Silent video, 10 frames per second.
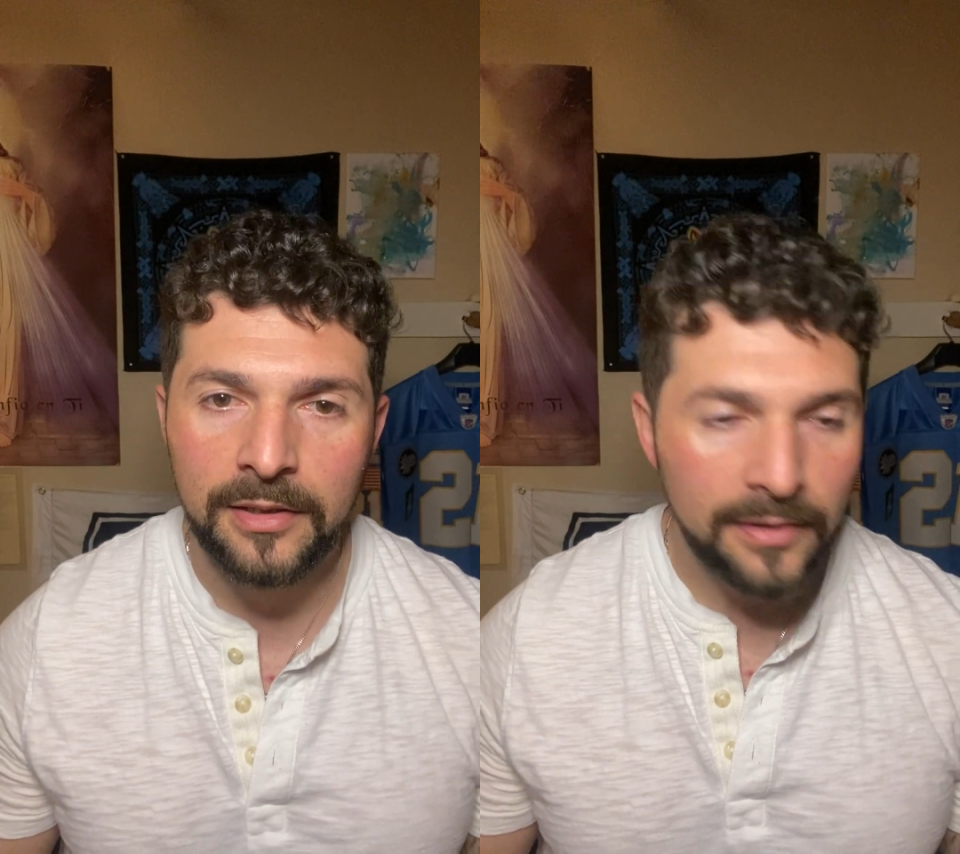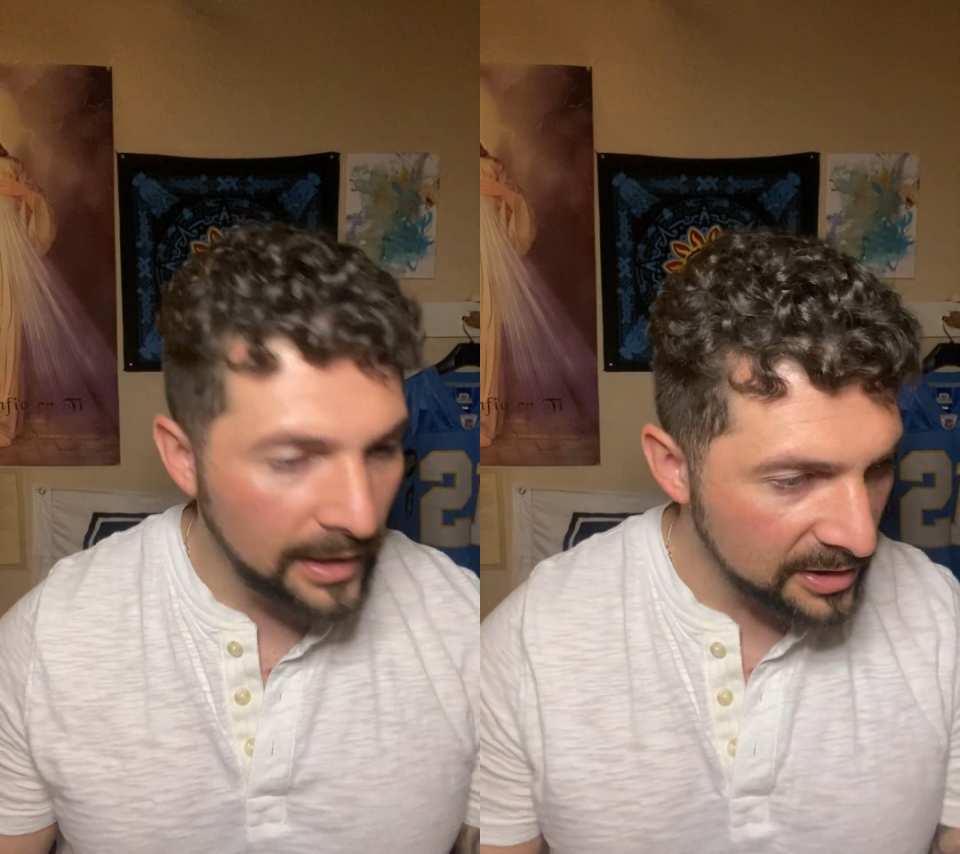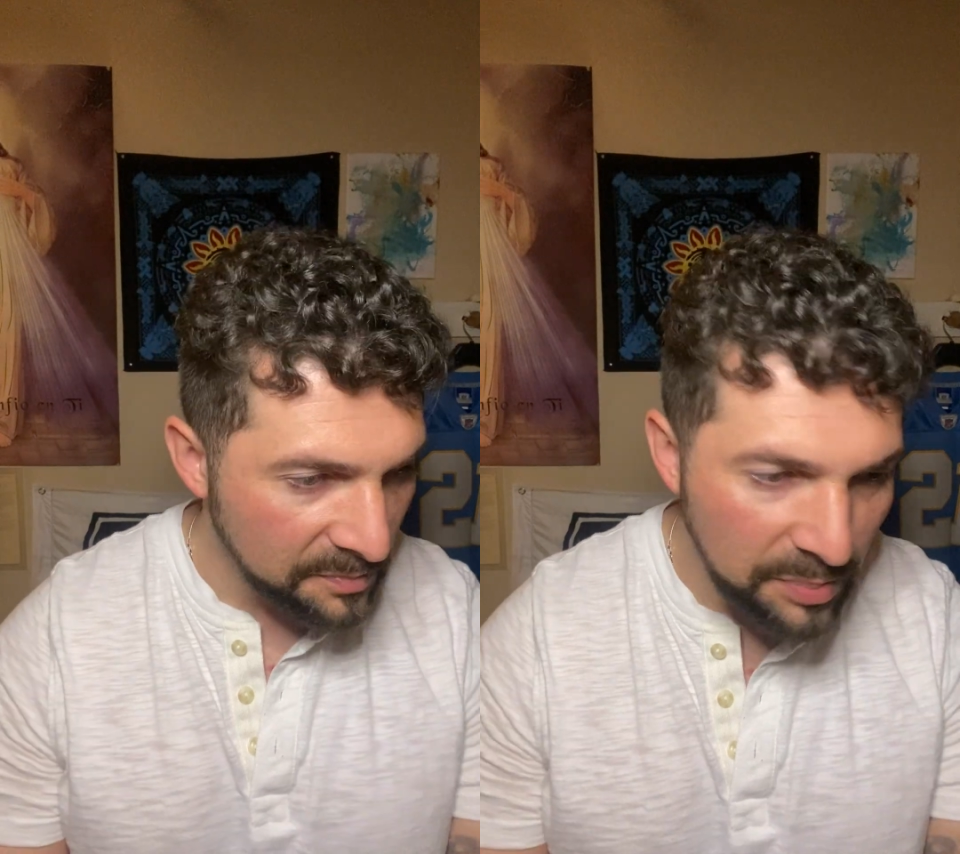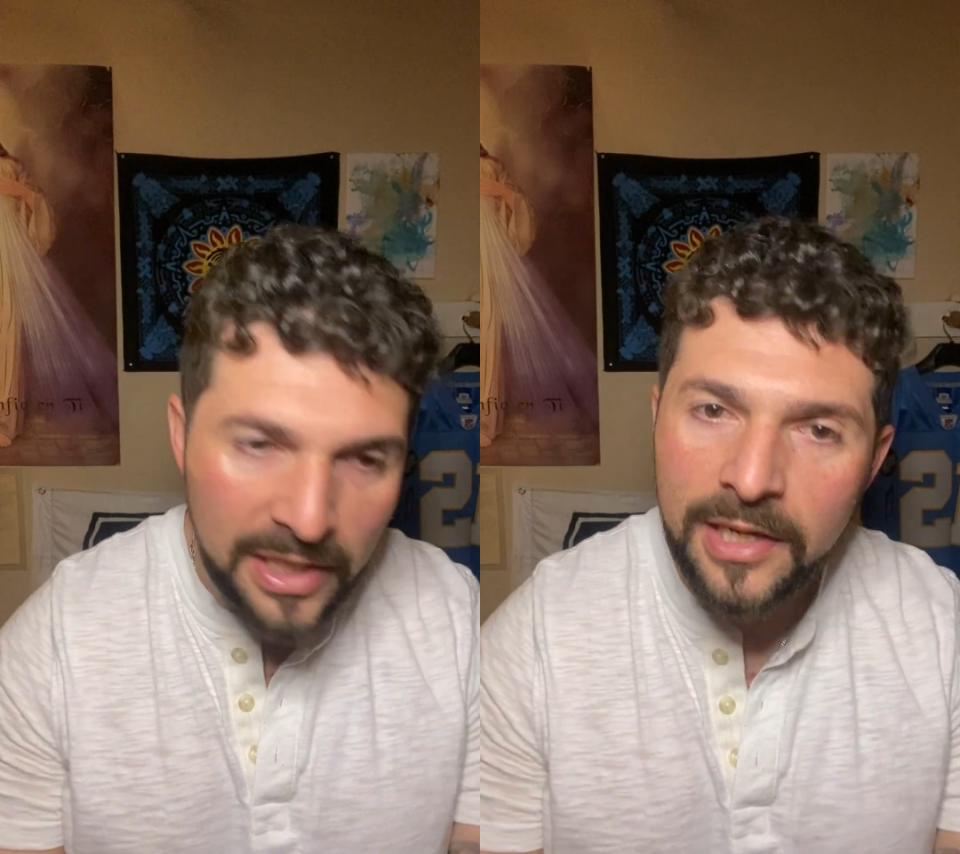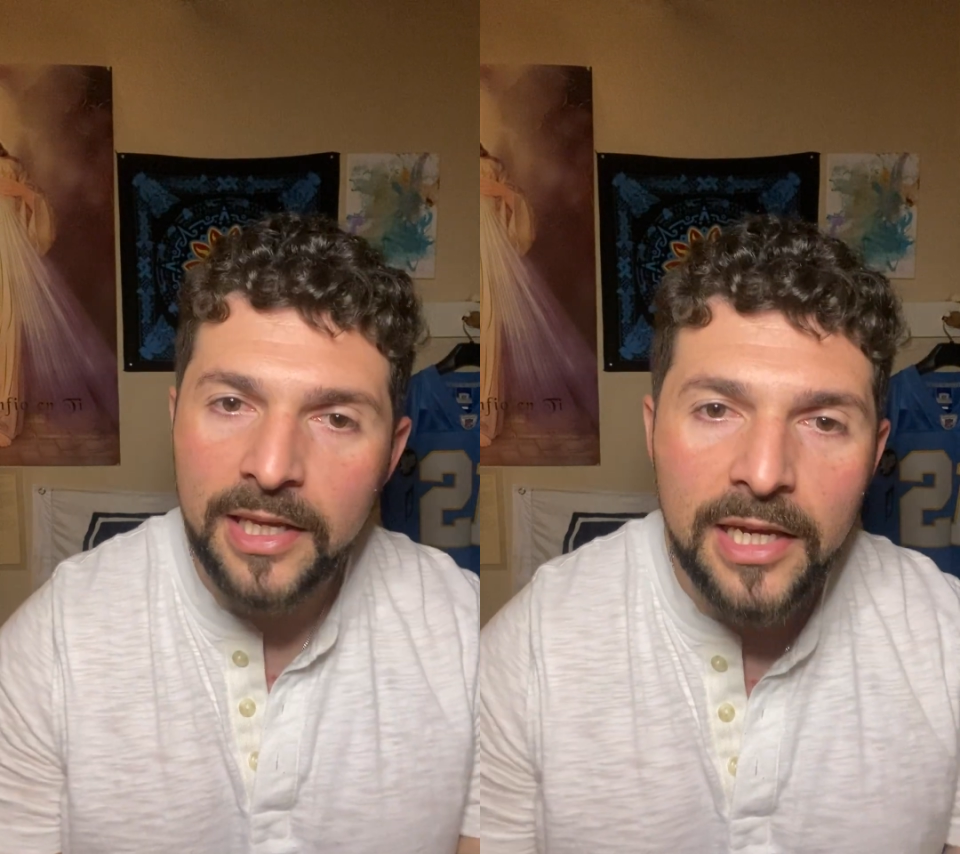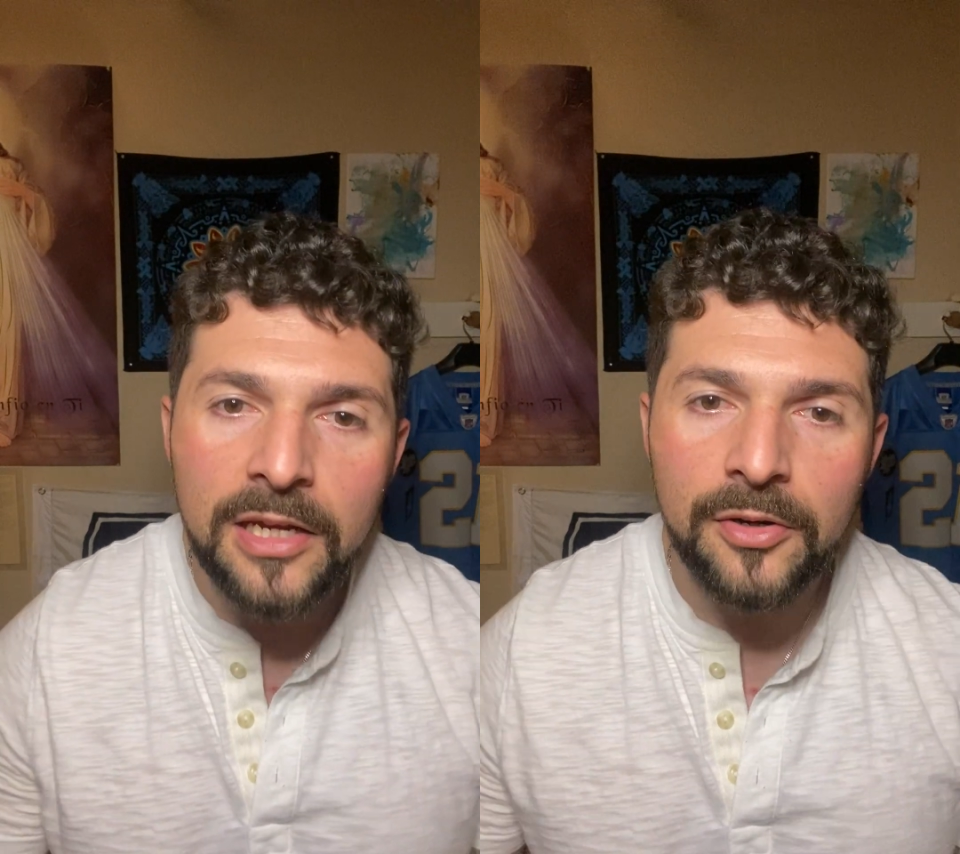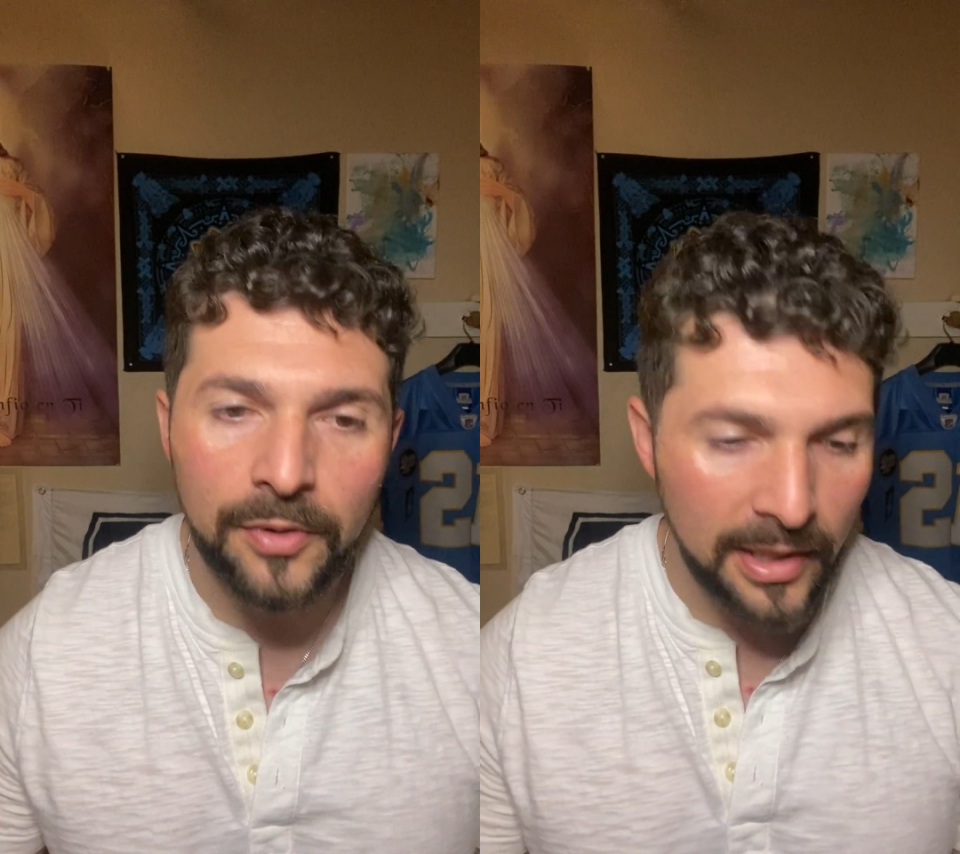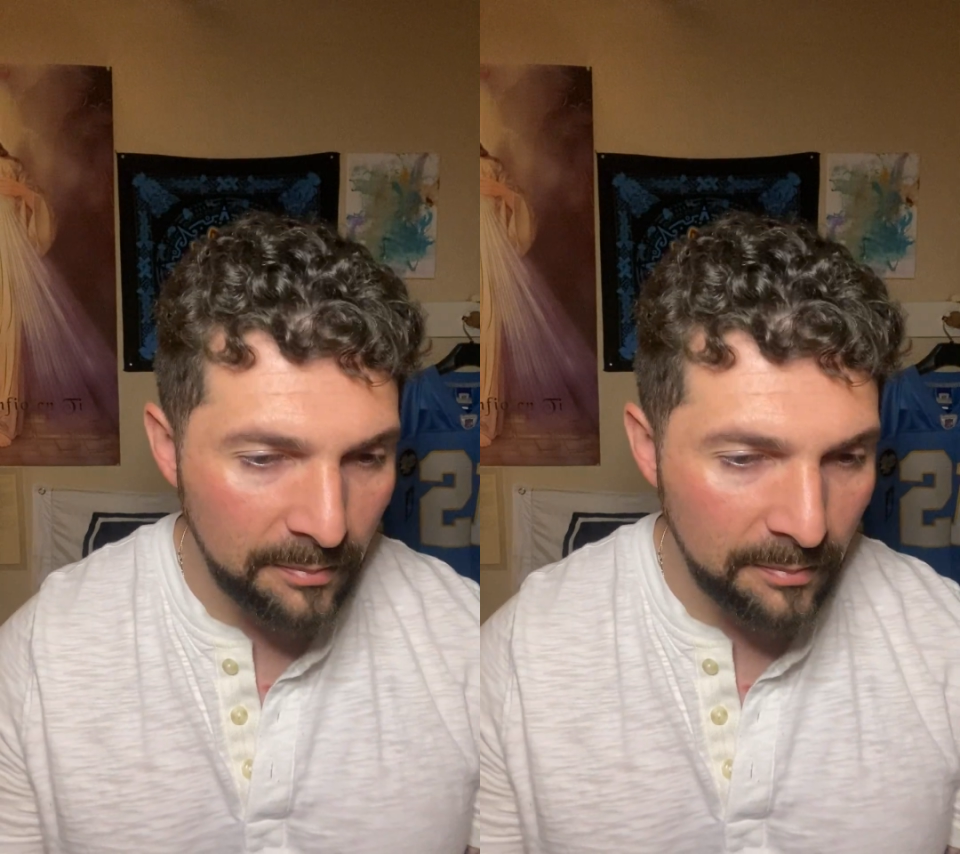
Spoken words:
That's being ignorant.